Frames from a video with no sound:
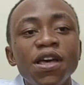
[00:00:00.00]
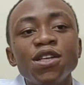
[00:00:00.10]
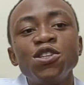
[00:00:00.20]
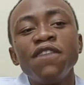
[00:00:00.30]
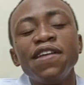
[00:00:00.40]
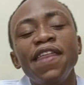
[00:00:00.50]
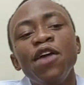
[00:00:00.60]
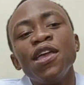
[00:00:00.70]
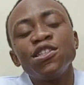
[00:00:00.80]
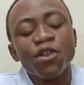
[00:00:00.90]
So after that,
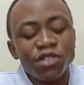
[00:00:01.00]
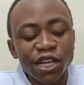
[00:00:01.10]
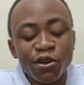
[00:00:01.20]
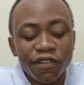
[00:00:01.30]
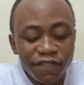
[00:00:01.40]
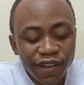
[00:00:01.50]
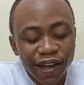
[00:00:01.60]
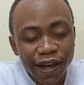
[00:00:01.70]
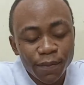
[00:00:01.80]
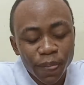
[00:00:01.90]
you're just going to take your
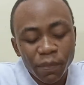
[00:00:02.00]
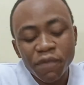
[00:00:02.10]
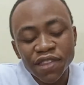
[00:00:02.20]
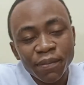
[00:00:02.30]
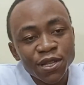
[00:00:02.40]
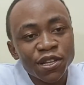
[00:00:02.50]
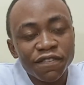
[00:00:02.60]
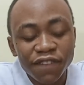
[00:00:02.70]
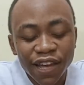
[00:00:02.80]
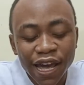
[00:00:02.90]
finger, maybe this is a
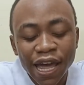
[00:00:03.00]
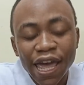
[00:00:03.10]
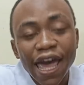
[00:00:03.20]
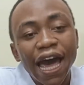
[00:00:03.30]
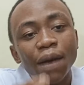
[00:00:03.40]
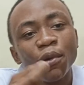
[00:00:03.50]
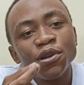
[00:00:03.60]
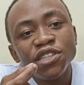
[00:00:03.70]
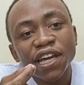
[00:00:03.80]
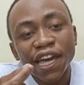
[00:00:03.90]
finger. I'm going
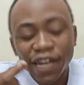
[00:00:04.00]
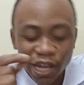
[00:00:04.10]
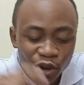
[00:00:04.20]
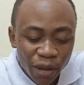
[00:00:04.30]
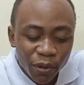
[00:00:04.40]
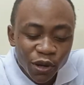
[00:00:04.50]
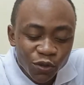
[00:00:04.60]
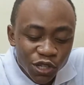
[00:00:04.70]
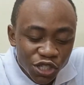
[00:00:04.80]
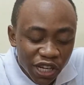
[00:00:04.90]
to take a needle, I'm going to
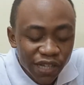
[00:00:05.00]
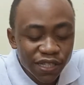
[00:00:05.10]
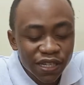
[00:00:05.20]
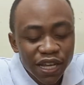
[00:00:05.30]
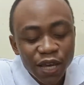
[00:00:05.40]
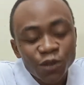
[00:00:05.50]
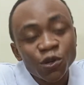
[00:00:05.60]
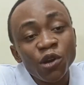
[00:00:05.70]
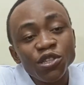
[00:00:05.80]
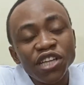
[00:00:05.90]
inject. So
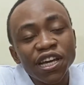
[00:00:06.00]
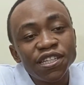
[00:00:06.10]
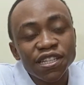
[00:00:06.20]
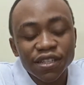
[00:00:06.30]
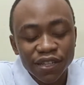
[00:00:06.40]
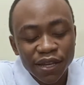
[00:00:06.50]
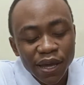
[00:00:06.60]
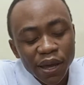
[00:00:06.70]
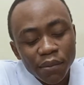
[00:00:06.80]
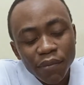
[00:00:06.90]
when you inject,
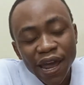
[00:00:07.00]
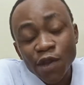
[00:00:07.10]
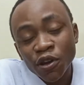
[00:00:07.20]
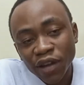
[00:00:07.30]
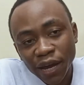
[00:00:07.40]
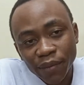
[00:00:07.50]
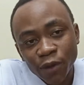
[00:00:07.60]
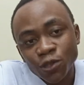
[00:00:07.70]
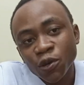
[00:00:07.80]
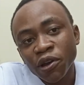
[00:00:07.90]
blood will come
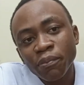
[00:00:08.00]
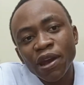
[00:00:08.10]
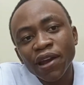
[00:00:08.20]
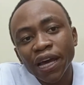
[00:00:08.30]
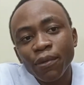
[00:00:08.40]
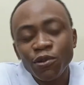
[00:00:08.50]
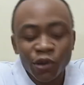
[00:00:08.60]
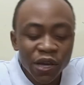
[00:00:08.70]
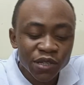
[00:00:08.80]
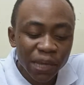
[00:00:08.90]
out. So when the blood will come out, you're
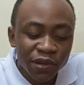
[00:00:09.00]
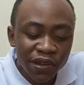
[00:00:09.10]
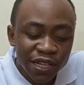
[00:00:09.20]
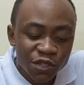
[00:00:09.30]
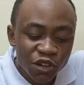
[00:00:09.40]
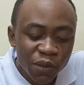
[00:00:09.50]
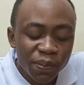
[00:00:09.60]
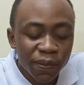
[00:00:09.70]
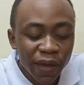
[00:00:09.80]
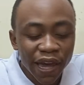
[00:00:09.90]
going to keep it in the strip,
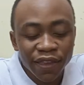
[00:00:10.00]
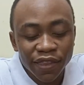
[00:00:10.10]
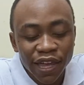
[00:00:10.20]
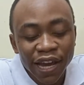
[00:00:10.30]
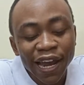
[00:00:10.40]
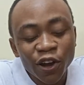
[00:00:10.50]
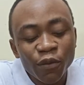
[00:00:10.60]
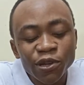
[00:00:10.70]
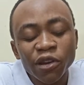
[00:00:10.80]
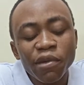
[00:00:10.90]
and the
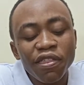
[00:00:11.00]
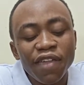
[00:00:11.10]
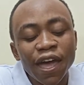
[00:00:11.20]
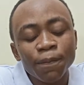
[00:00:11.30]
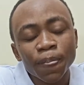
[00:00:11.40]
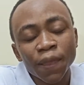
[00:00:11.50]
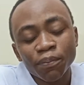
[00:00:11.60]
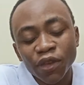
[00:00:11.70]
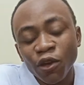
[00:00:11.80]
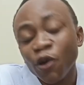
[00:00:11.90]
glycometer will be there.
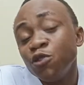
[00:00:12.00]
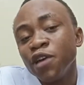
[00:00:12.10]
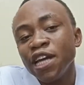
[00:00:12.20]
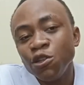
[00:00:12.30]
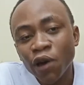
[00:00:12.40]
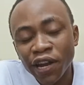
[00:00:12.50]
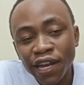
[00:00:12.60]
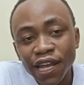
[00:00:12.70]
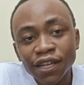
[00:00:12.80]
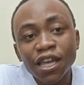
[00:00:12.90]
You're going to get your reading.